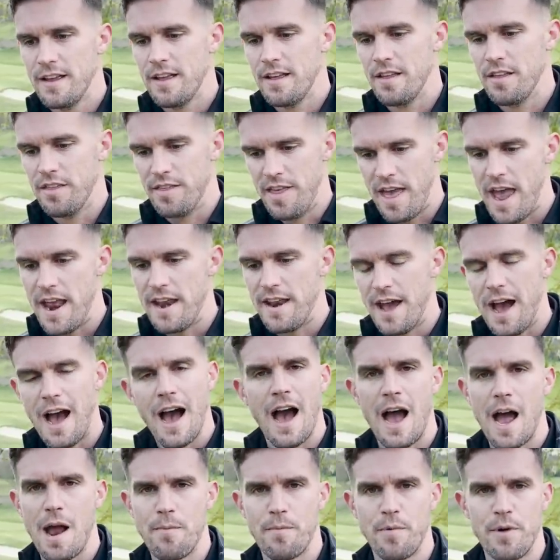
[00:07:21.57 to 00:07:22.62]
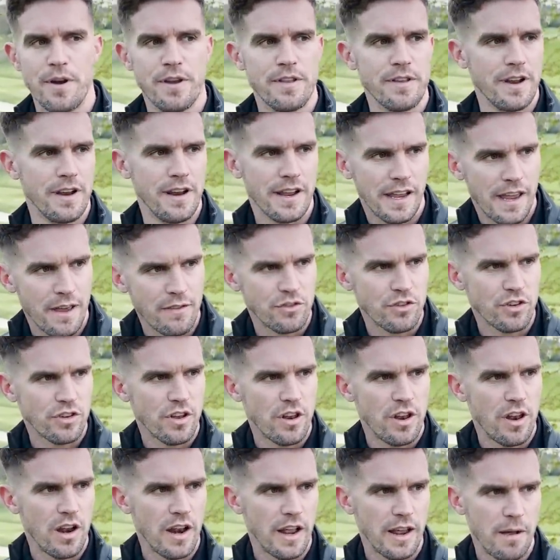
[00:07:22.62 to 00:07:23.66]
than a hybrid, and it gives us
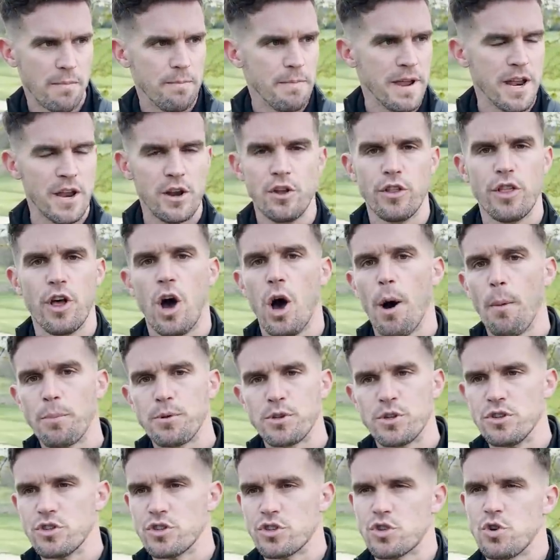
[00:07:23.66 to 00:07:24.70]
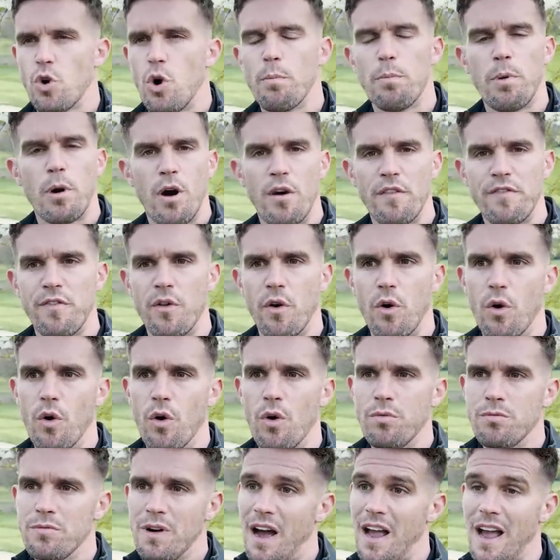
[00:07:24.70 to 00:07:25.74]
me another option. Short par four,
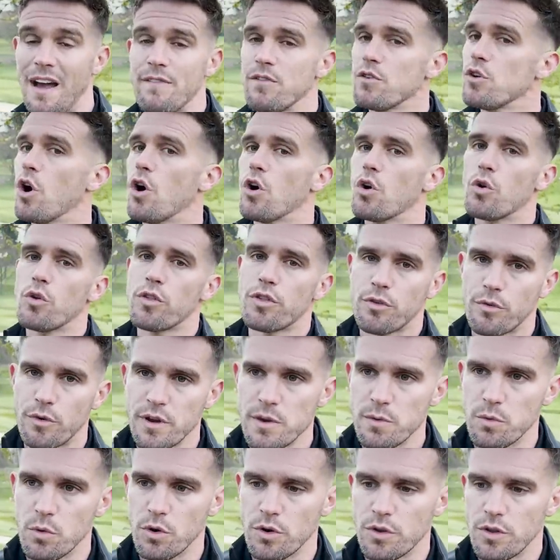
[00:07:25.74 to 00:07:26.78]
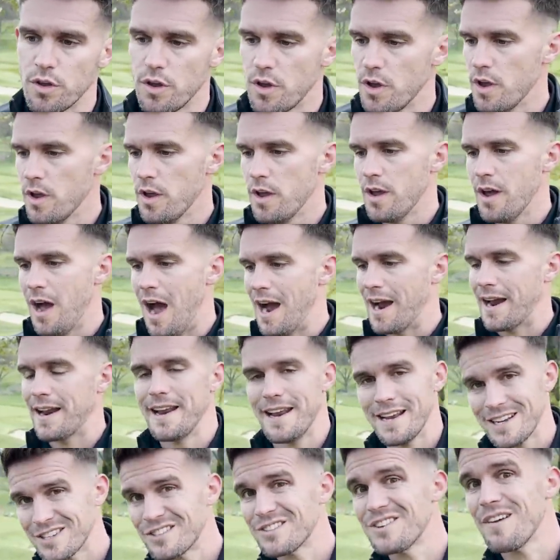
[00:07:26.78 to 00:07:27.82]
I haven't got to go three wood, I can hit
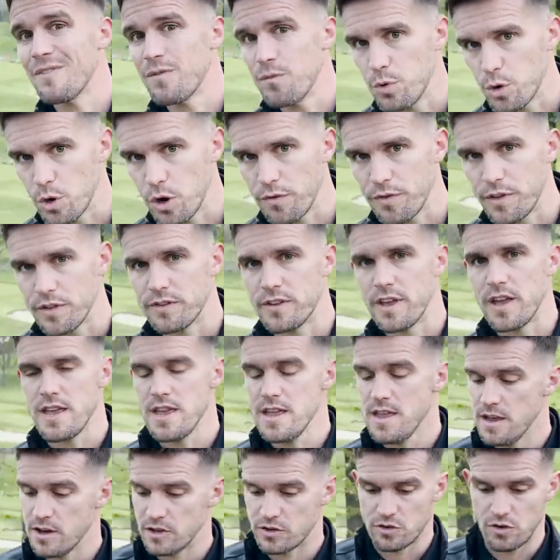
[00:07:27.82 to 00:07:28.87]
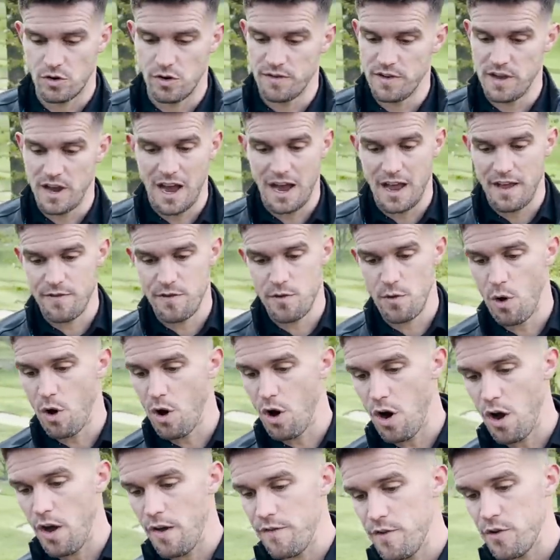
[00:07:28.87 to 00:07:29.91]
a seven wood off the tee. So if you've
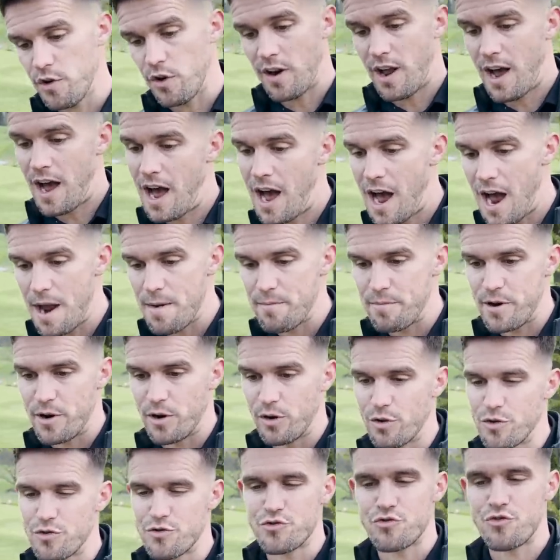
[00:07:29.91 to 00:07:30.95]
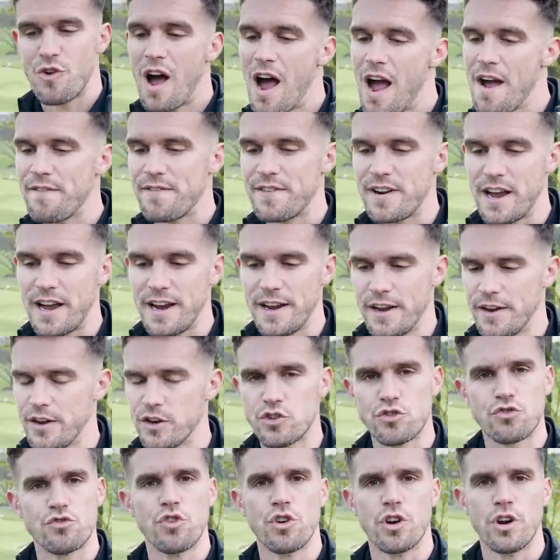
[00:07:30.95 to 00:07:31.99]
got a hybrid or a drive nine and you're
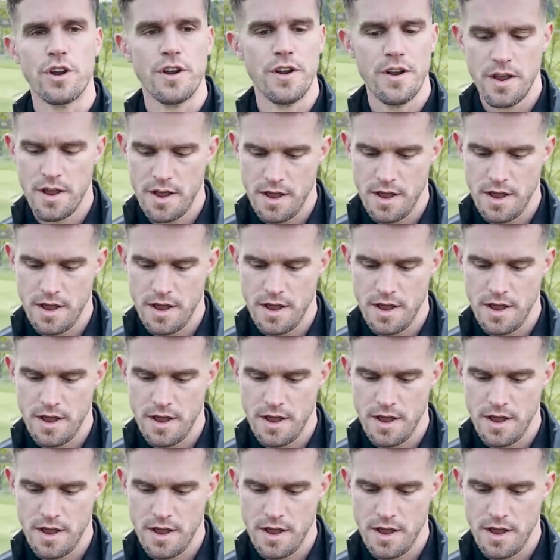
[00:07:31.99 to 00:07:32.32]
struggling,